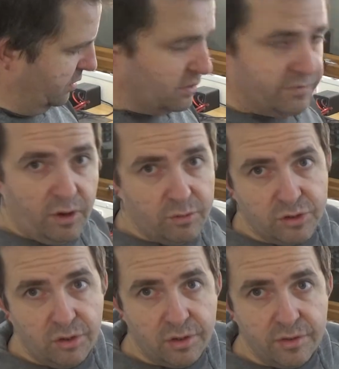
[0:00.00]
Phone has
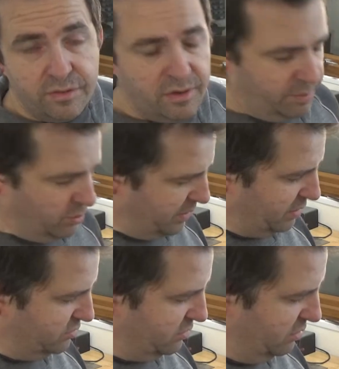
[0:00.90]
gone off. I'll put it back
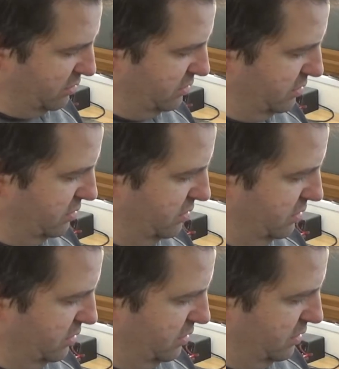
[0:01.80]
on silent.
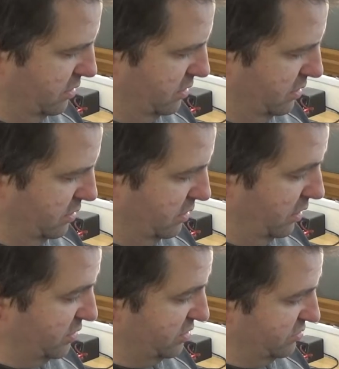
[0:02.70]

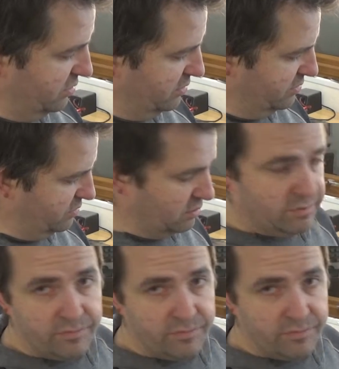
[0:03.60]
No, it's on silent. So.